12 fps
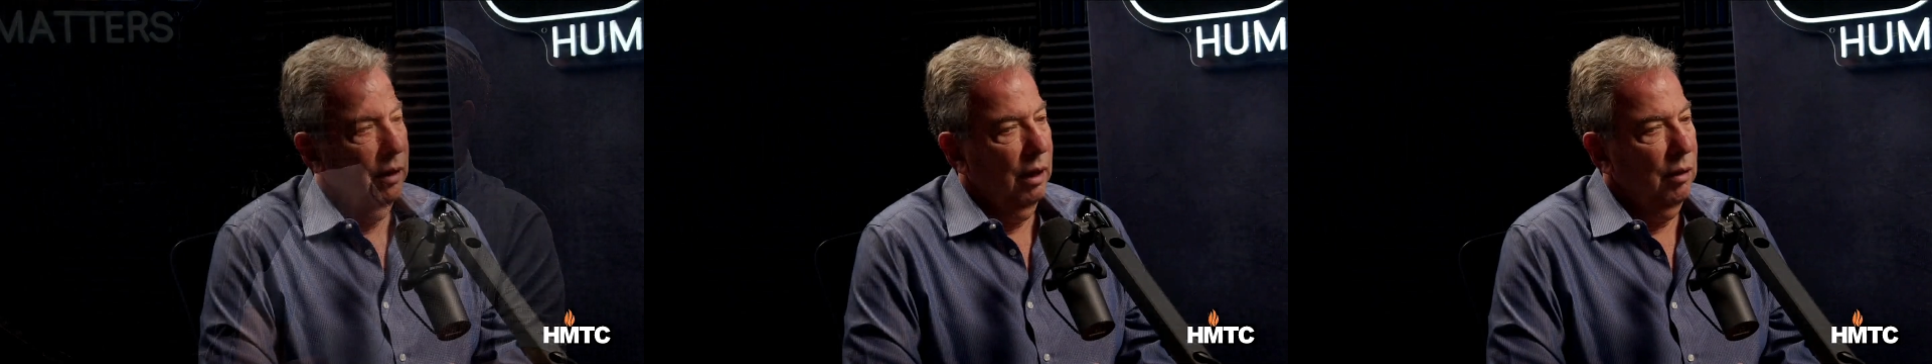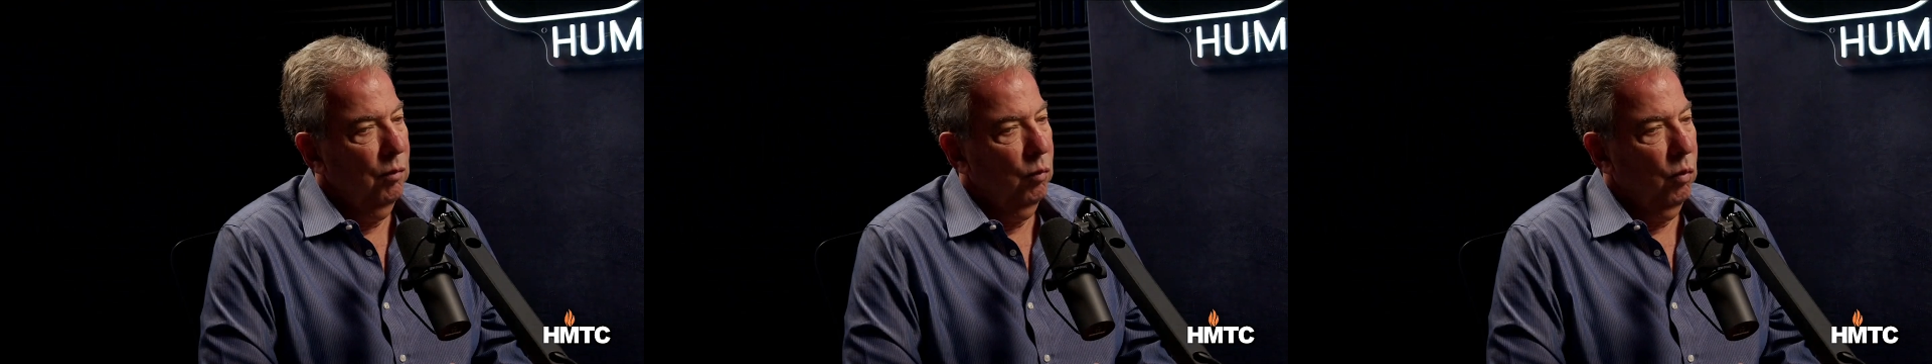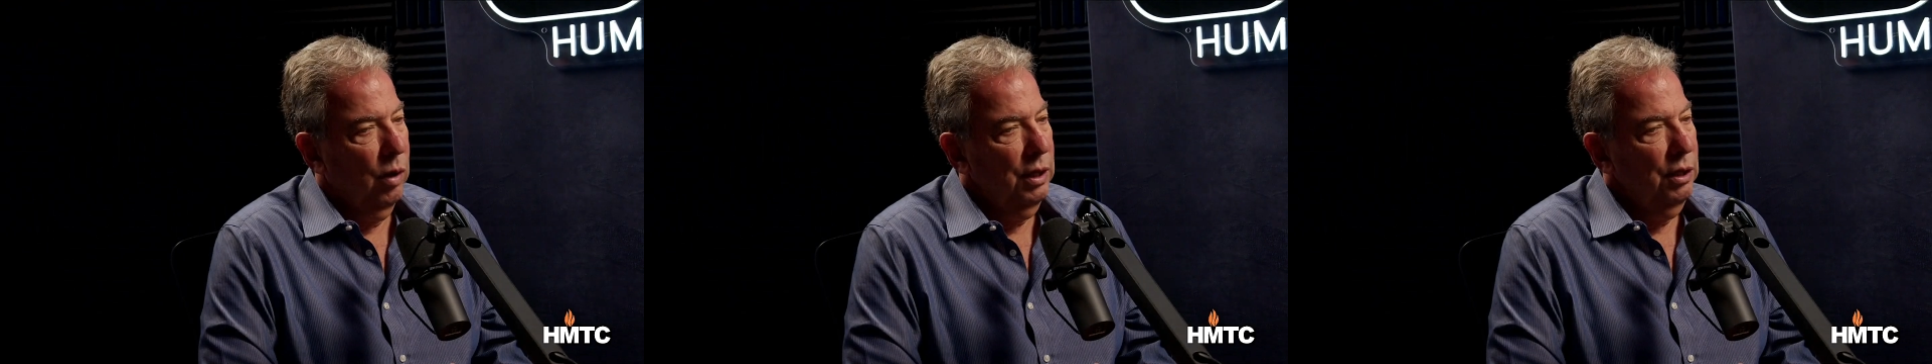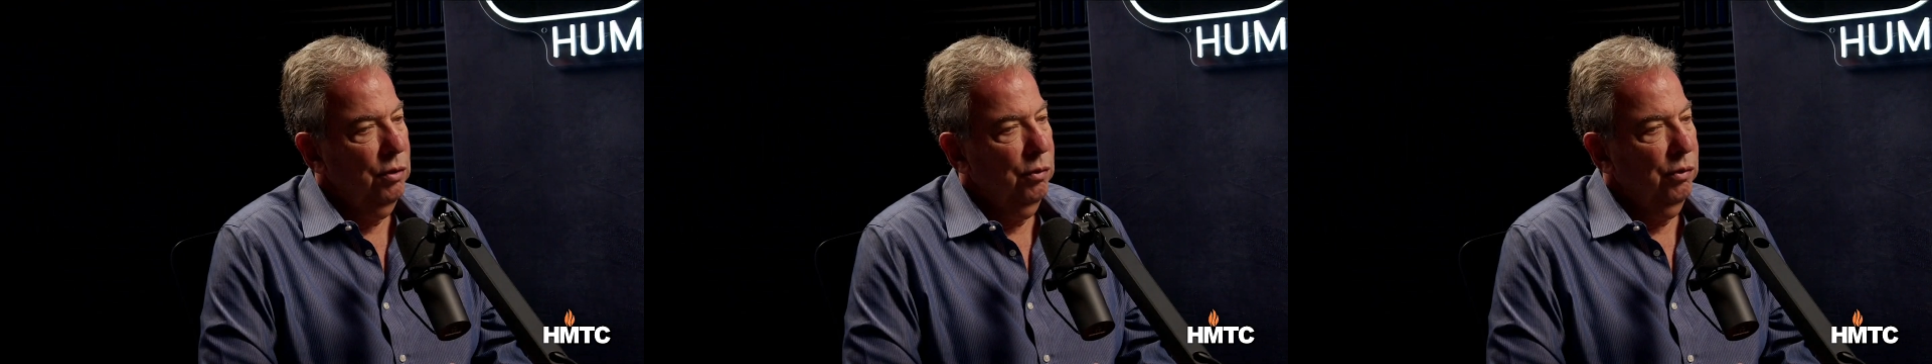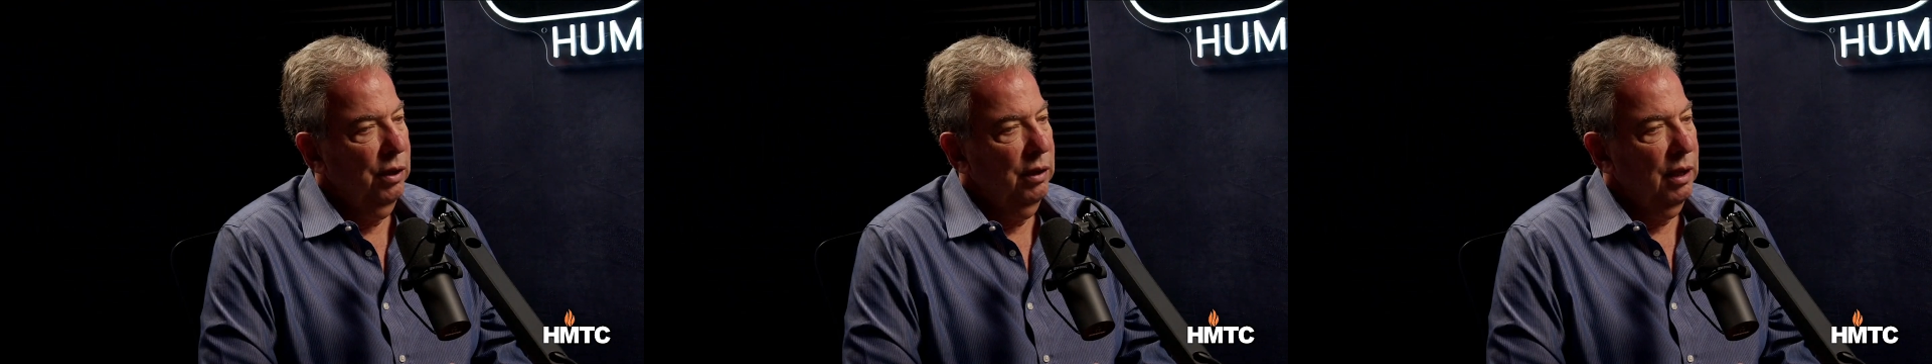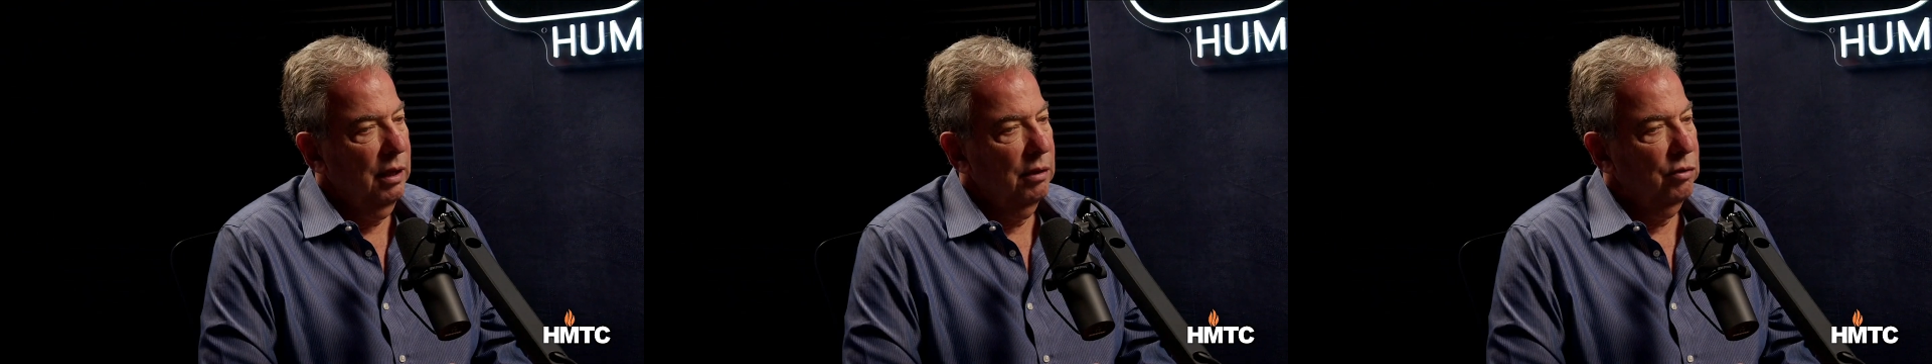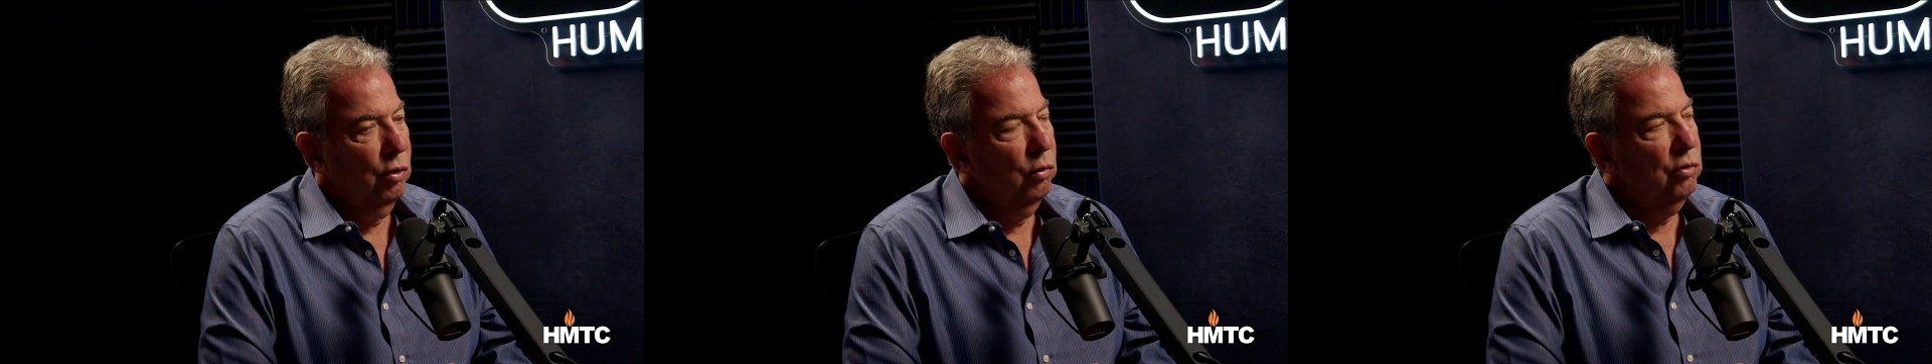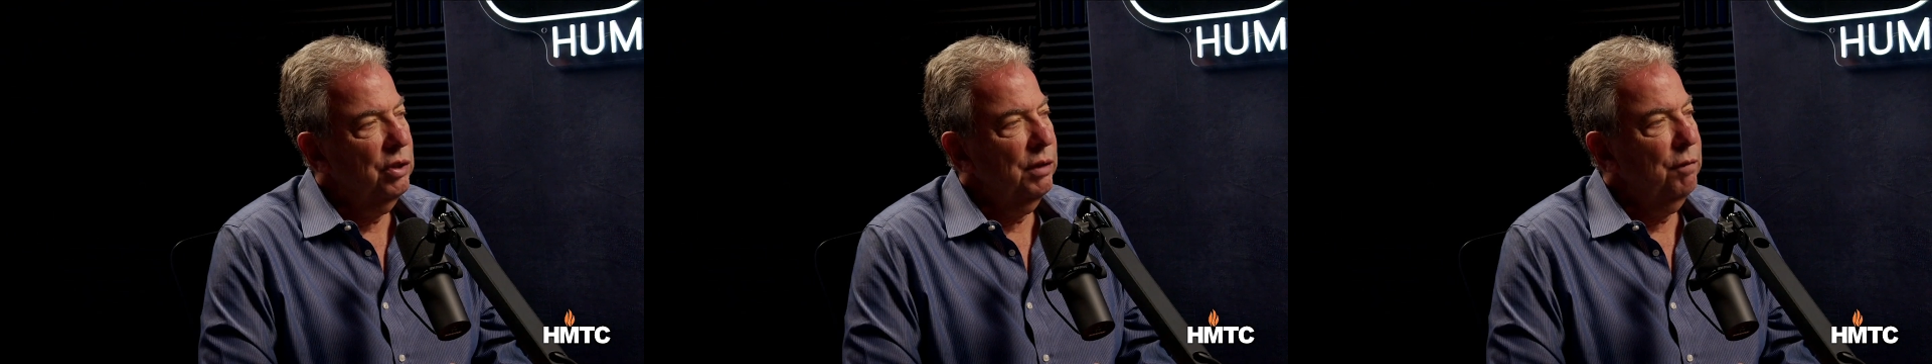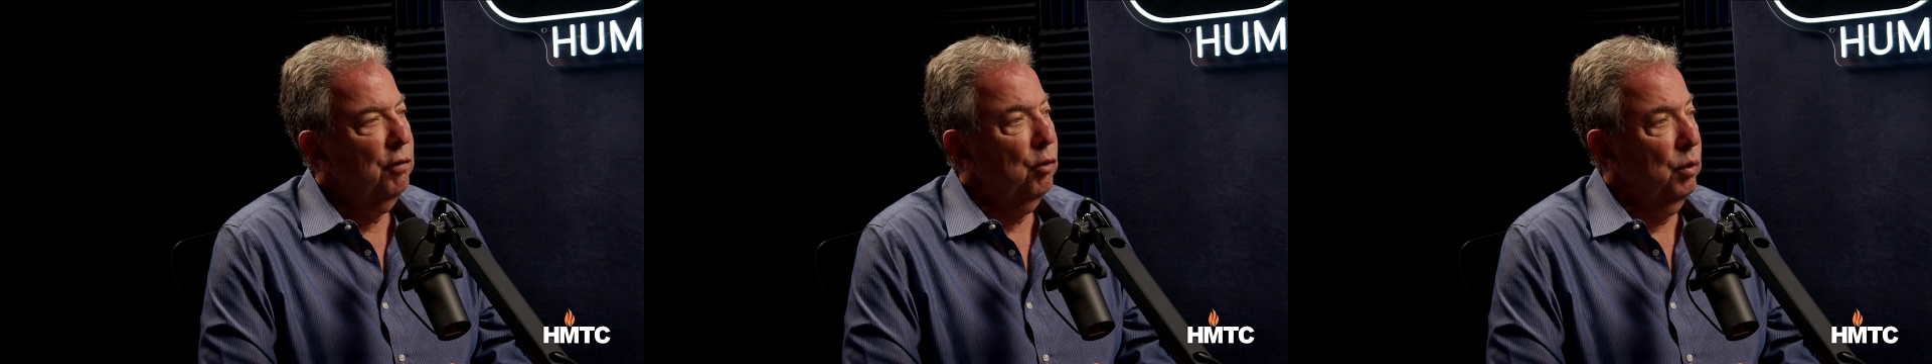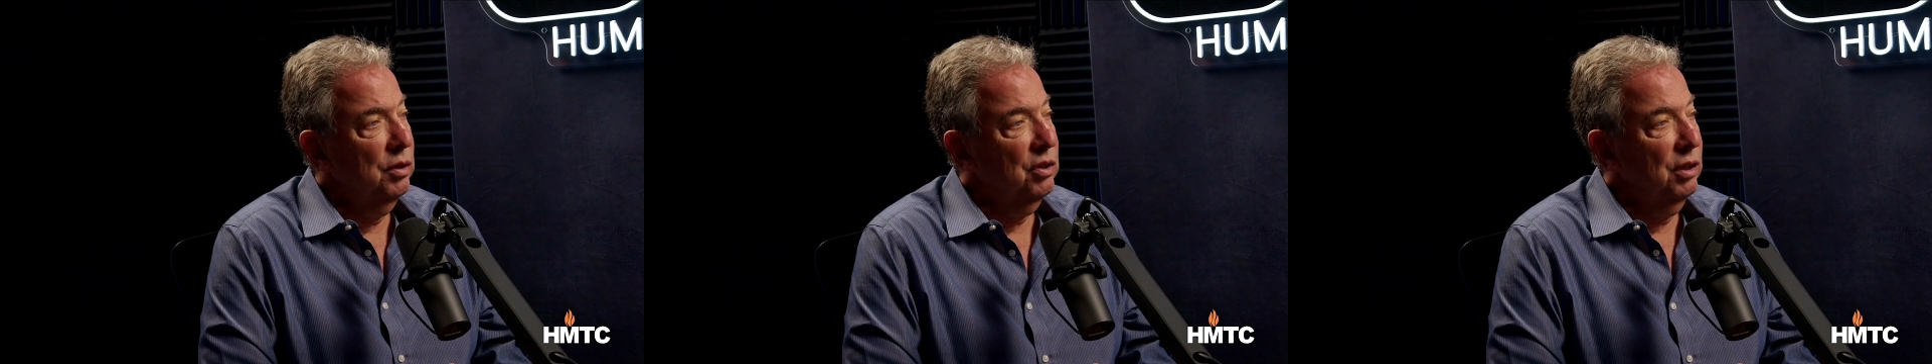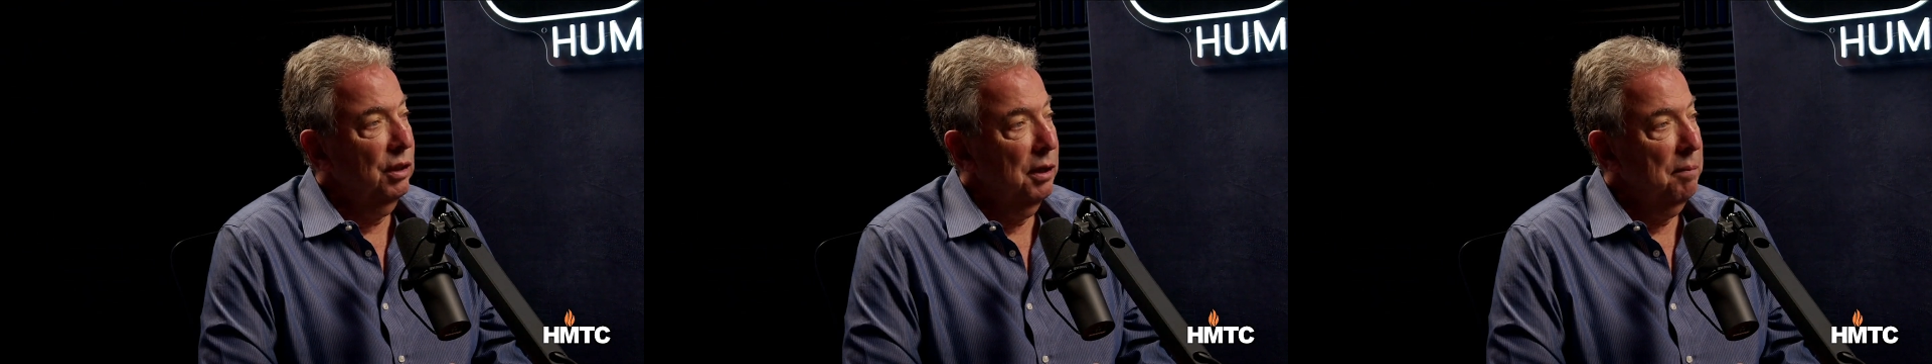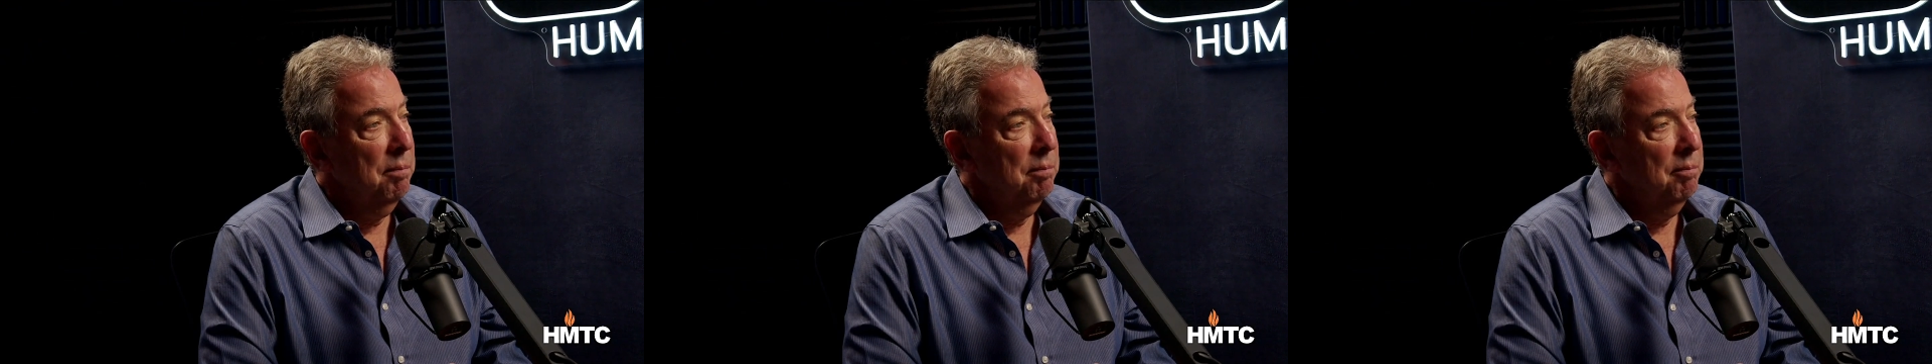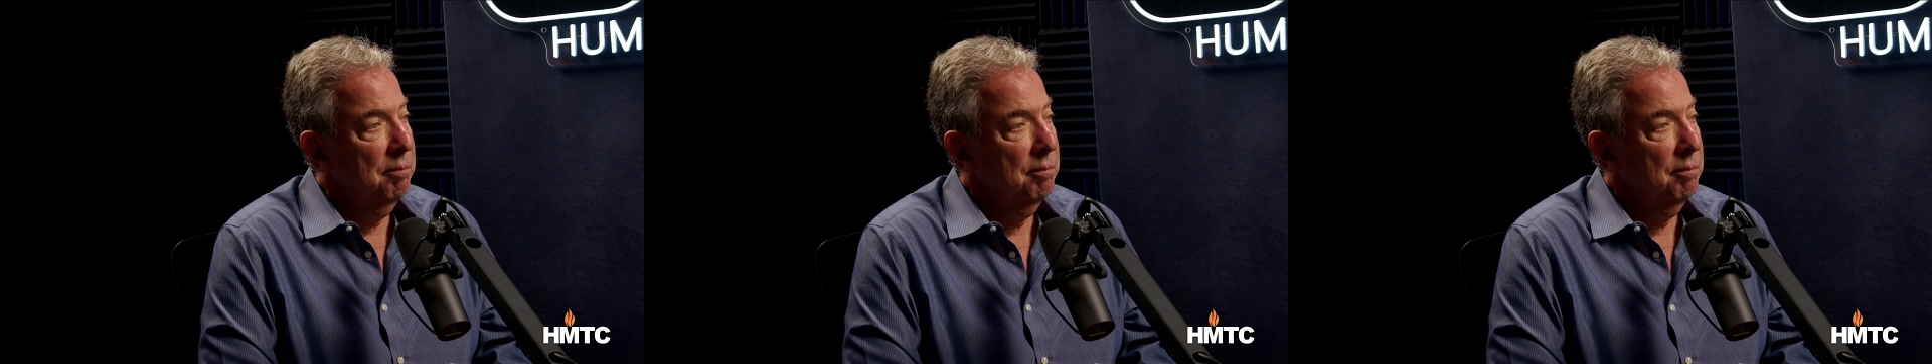And why do you think that is? Who's influencing them?